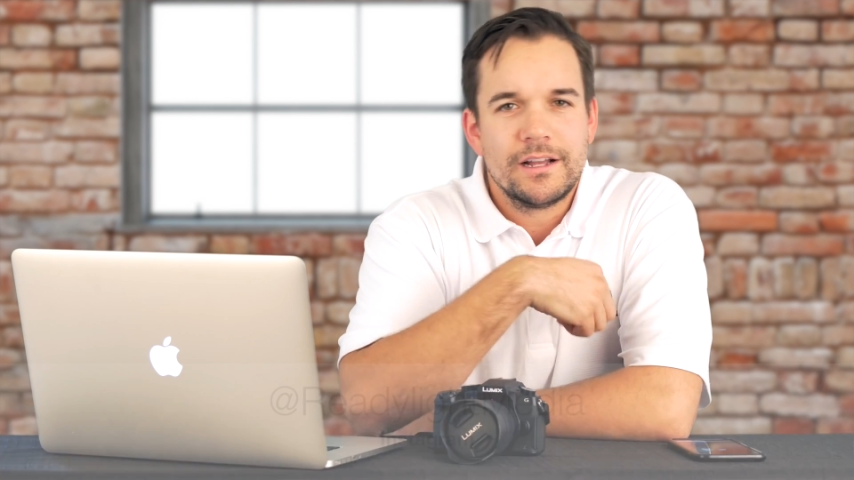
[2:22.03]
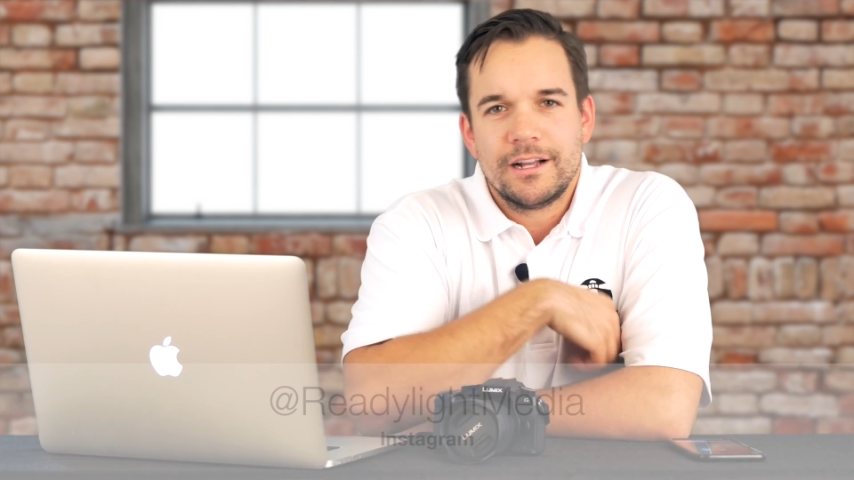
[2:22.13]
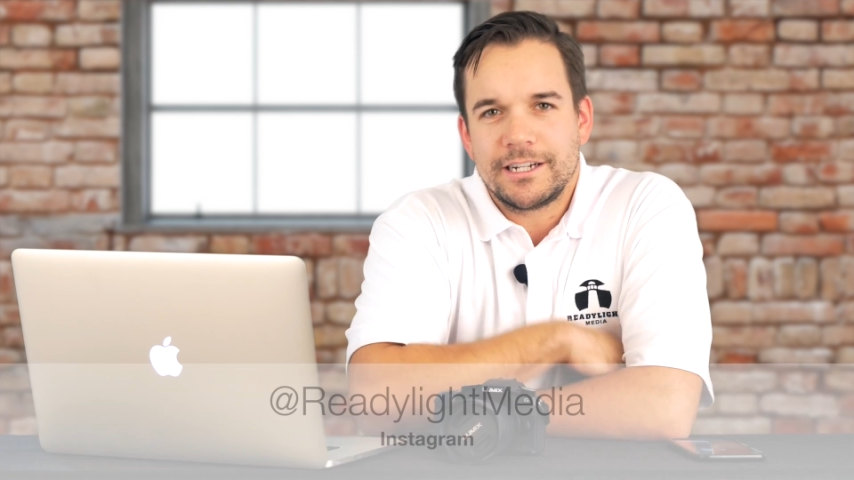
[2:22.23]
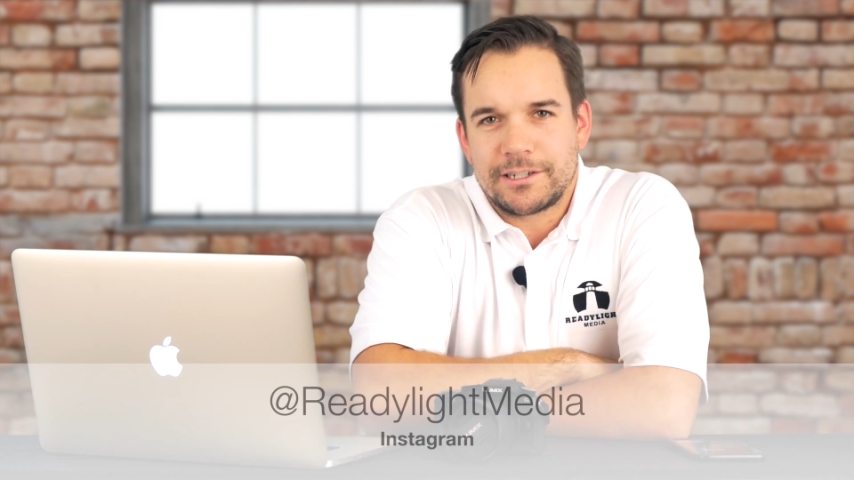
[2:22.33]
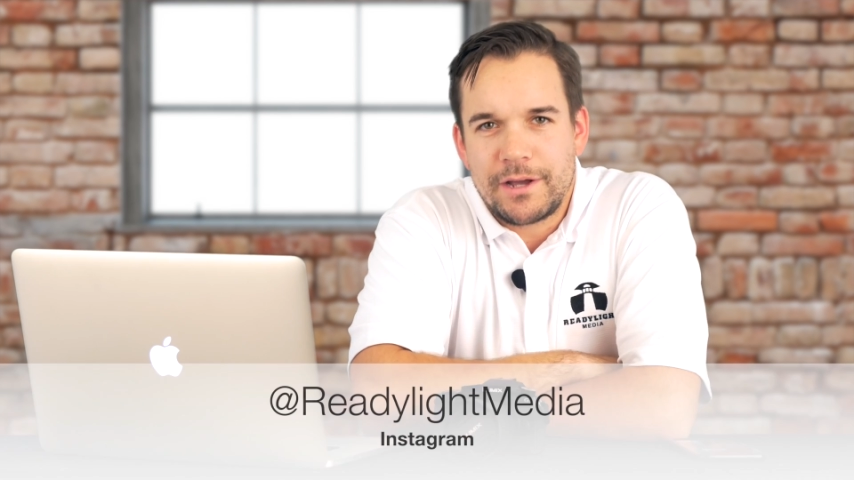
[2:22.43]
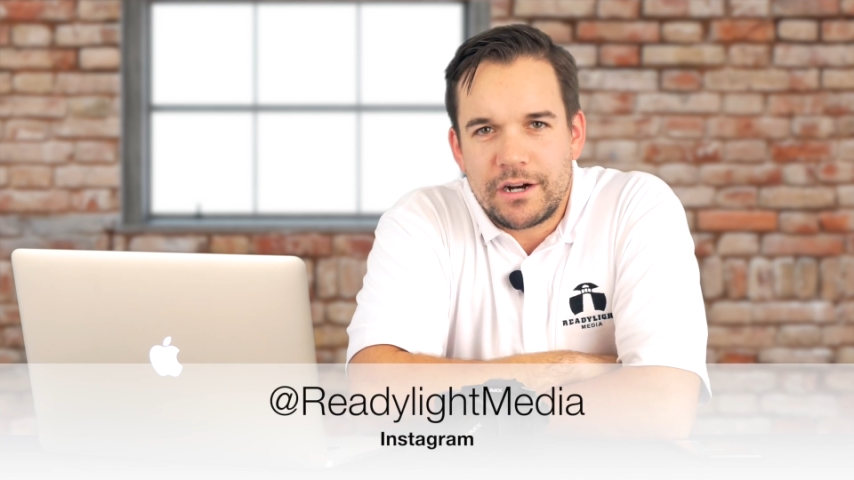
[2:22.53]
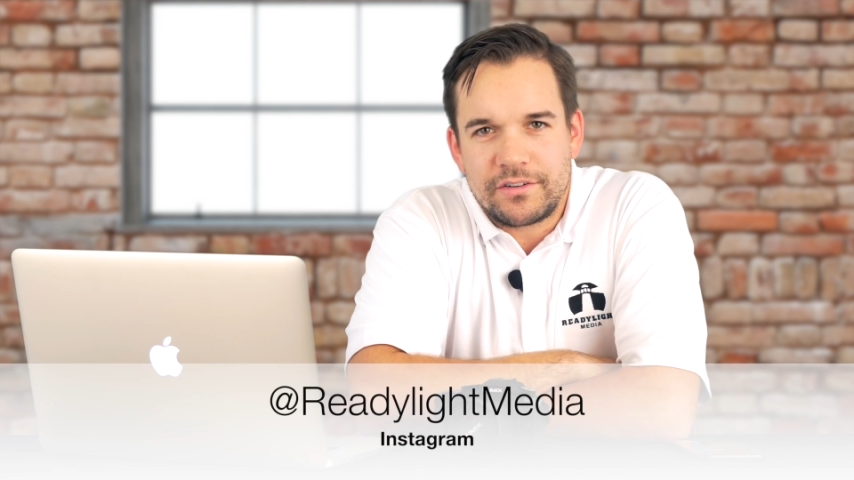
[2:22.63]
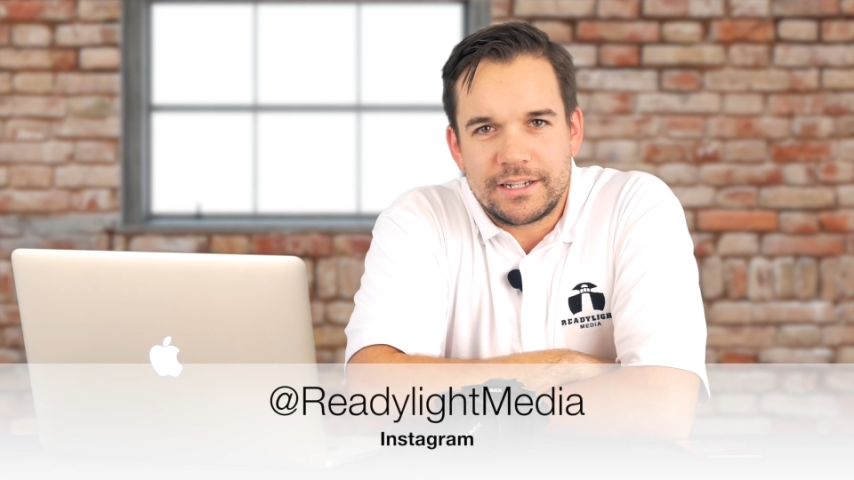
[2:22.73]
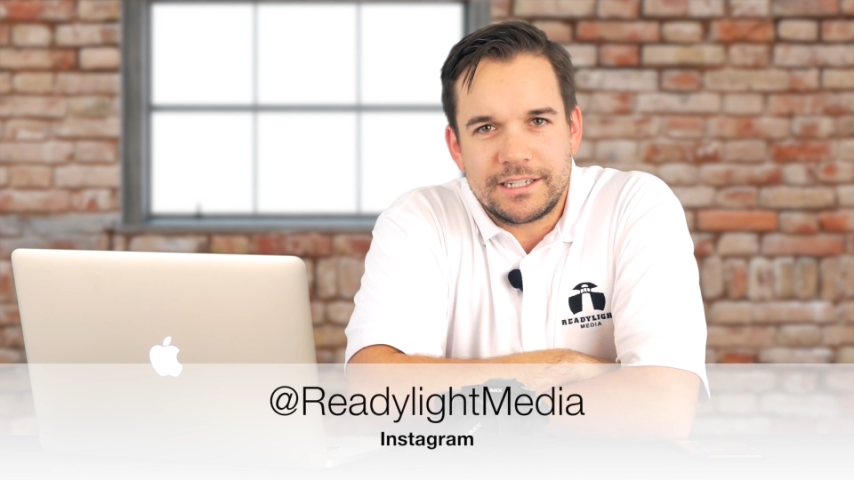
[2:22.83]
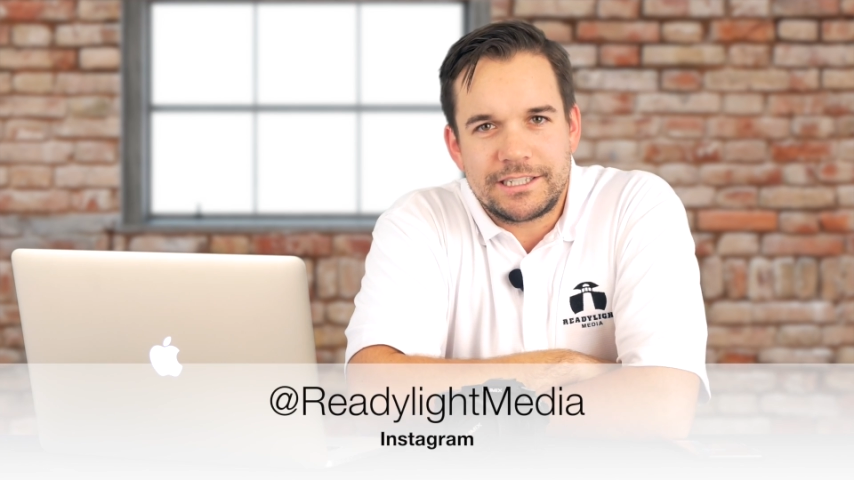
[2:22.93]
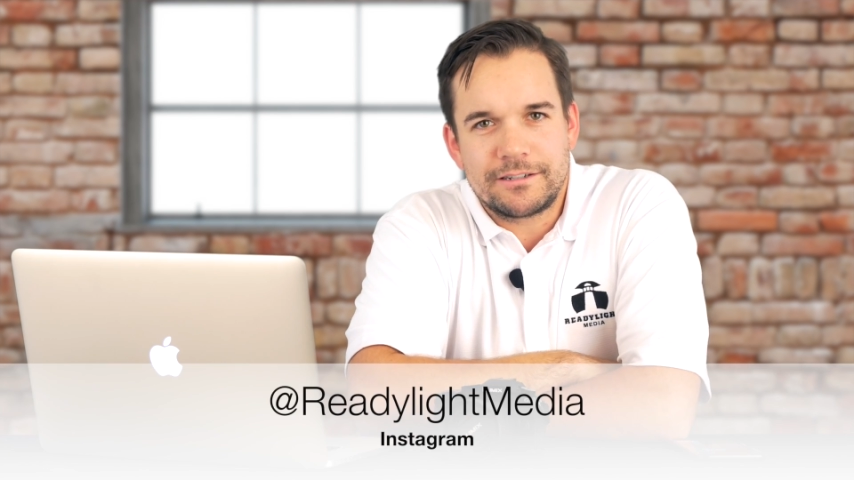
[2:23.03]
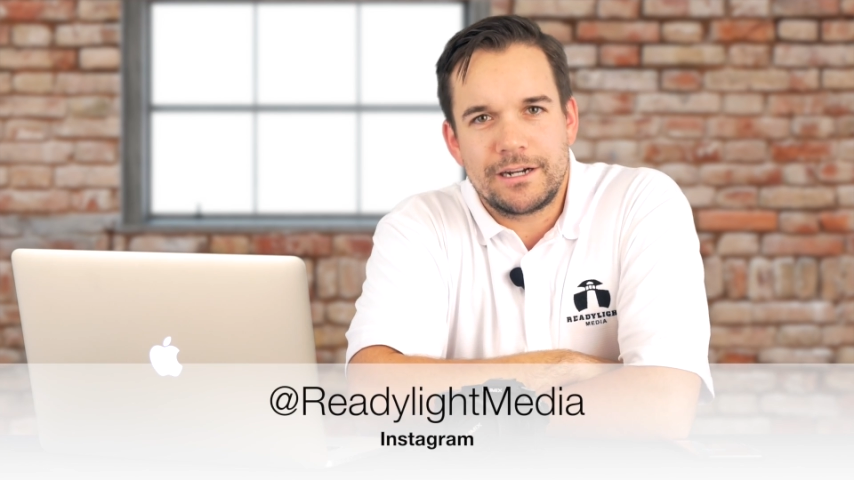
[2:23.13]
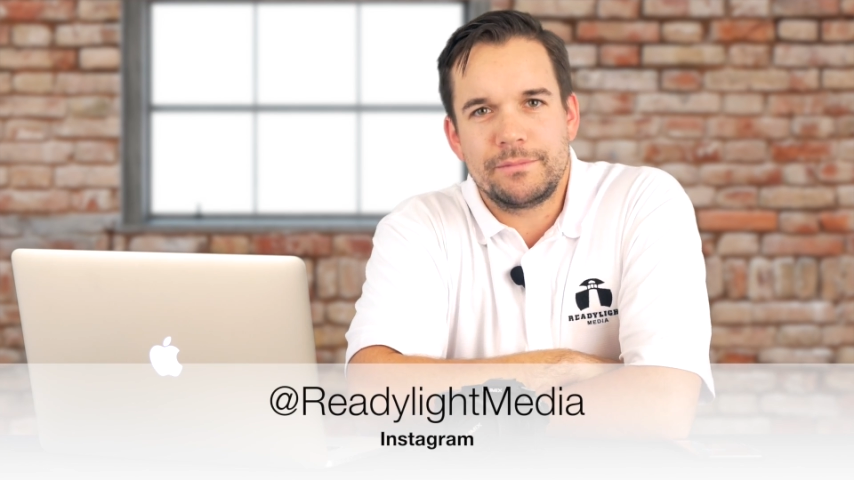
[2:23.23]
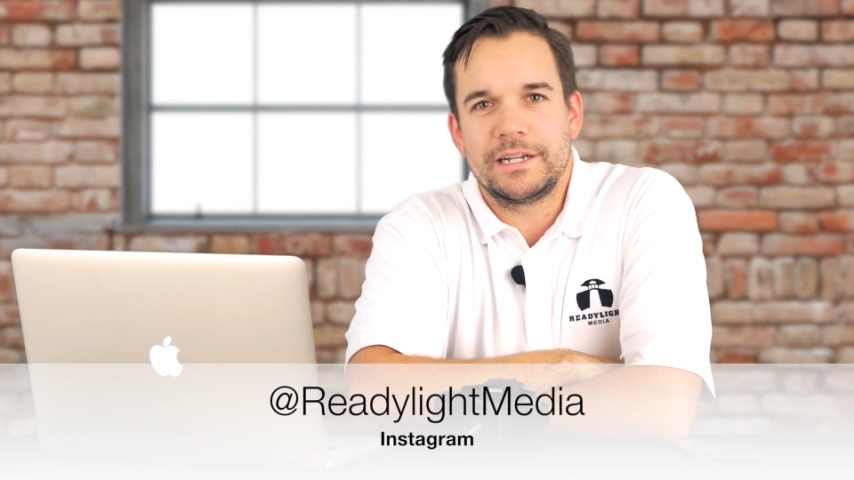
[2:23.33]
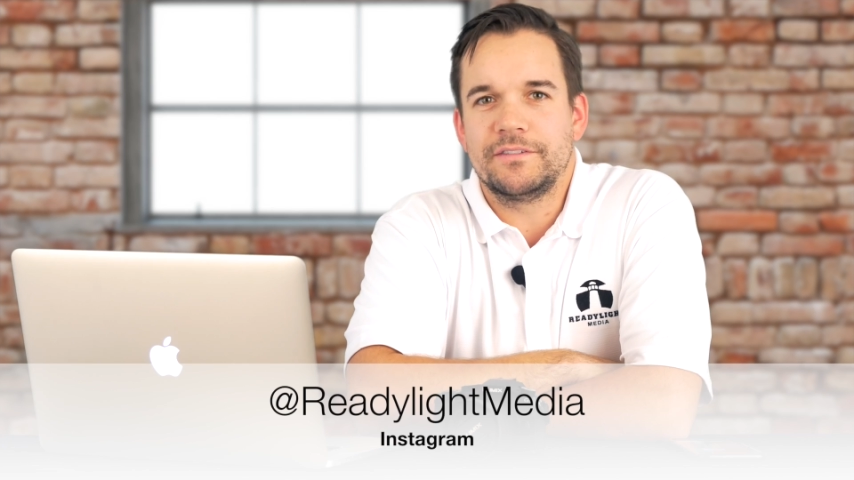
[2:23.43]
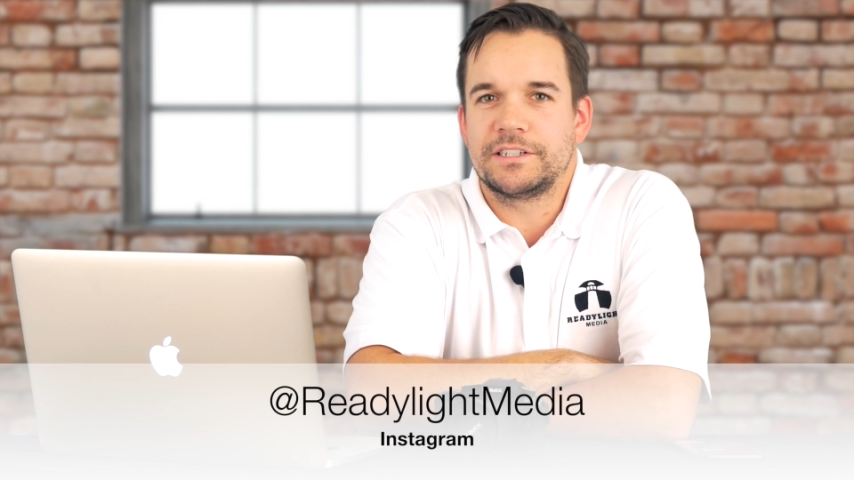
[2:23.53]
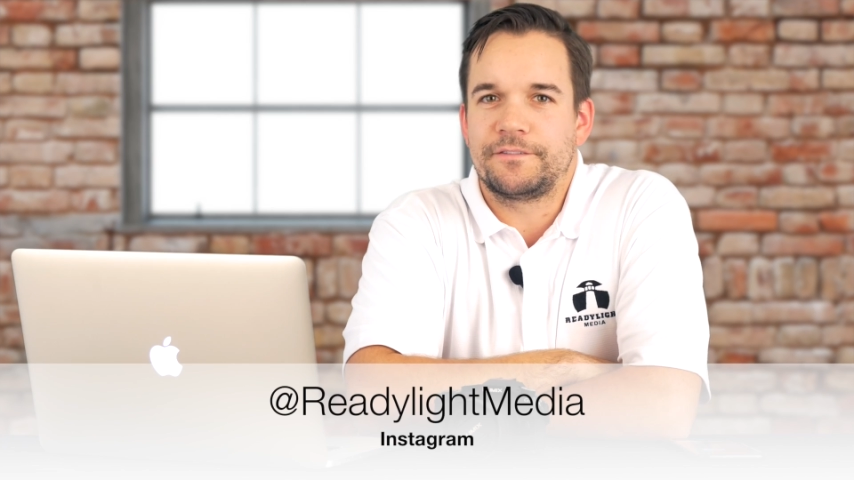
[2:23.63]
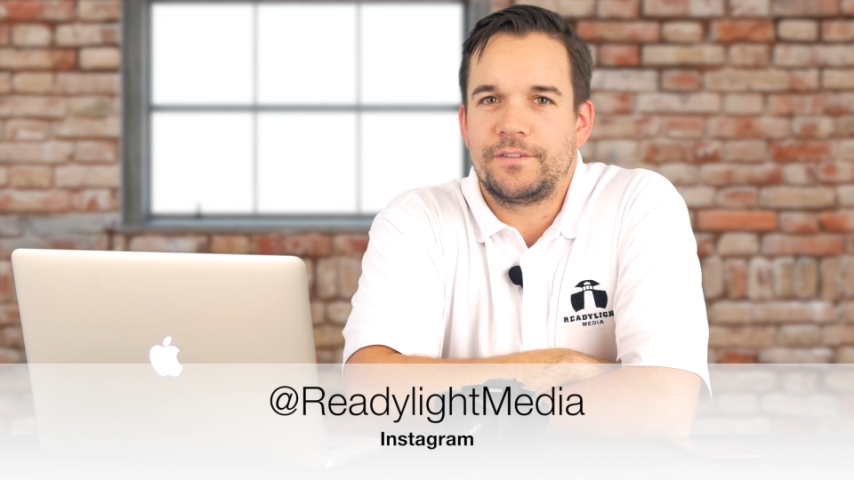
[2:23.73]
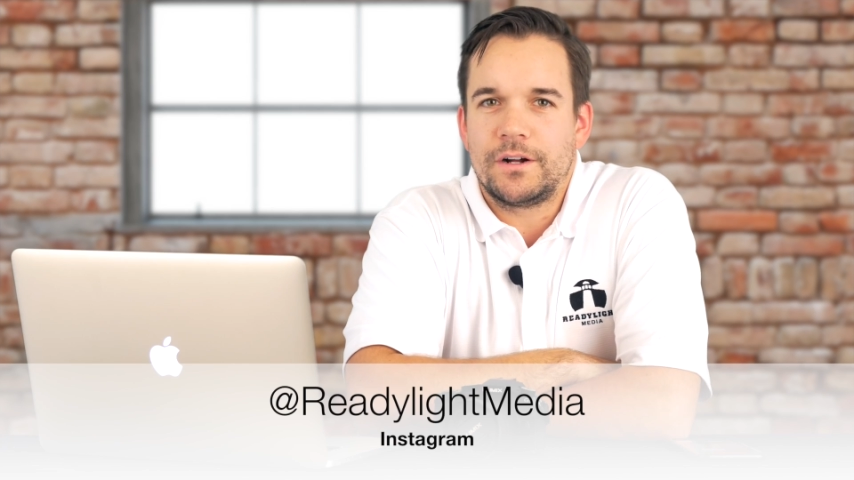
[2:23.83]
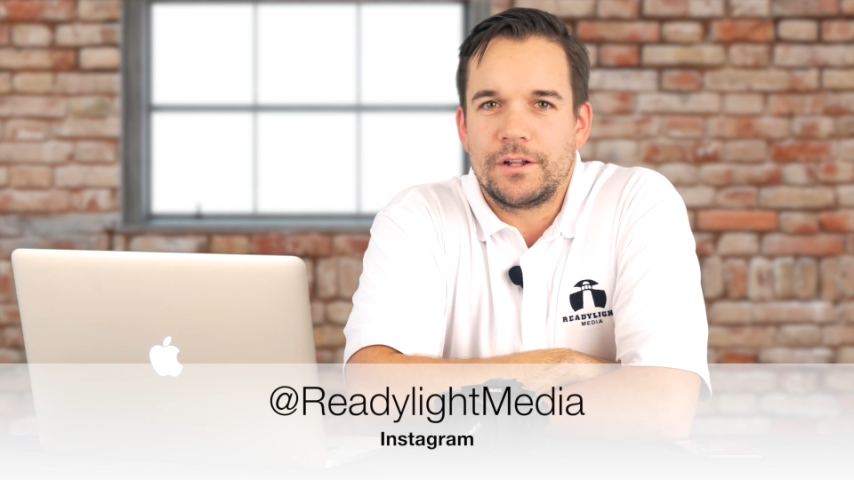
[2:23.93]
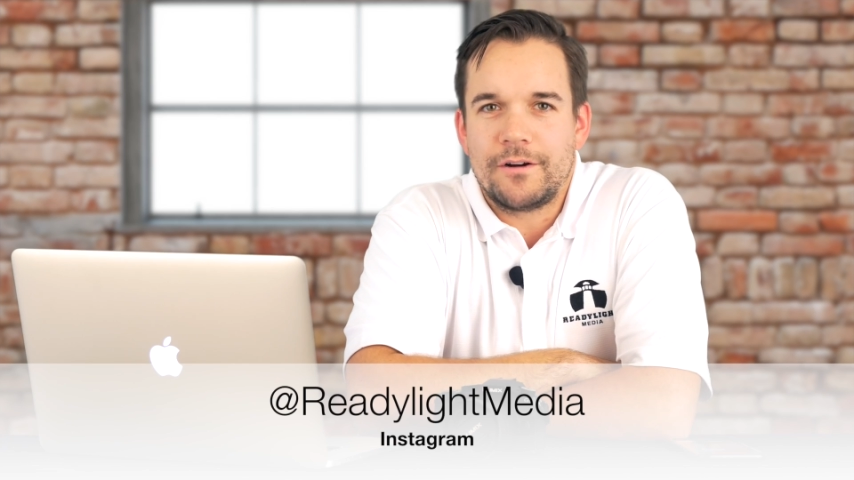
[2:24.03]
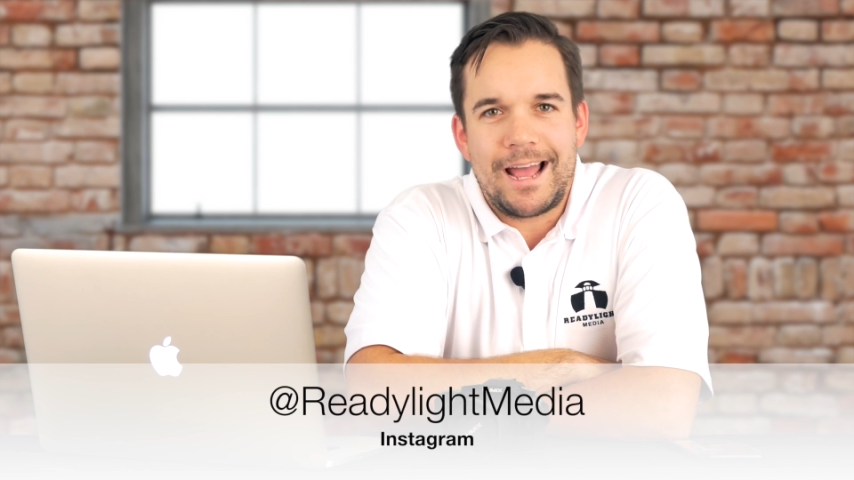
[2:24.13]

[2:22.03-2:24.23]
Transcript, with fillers: Also head over to Instagram and give us a follow